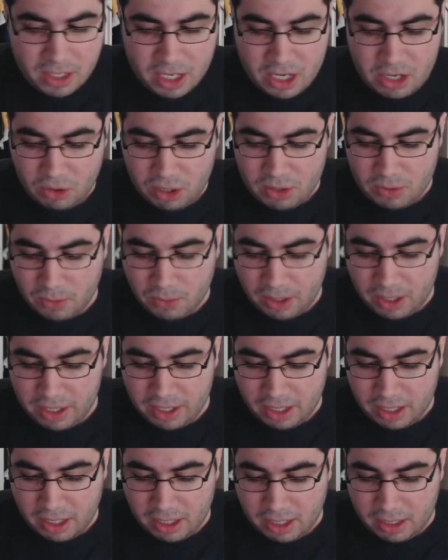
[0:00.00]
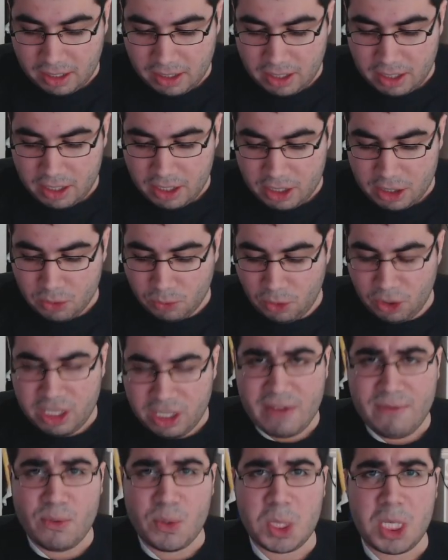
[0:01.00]
He only won the
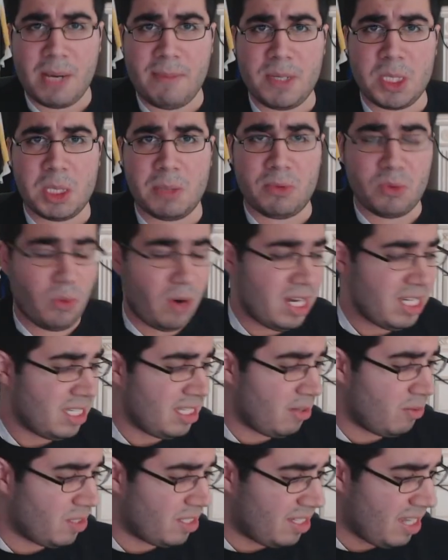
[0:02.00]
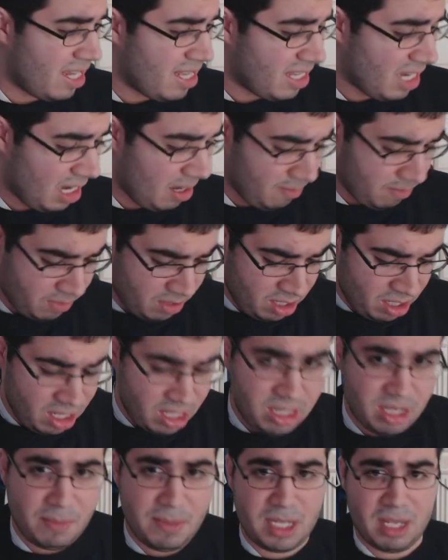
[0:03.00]
World Heavyweight Championship twice, and he was a 10-time
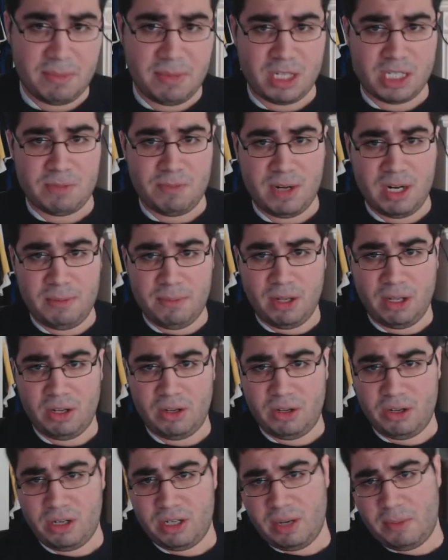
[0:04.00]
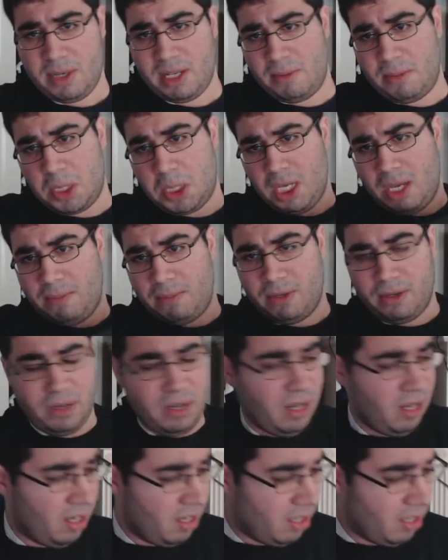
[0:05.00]
WWE spinner belt, or WWE champion.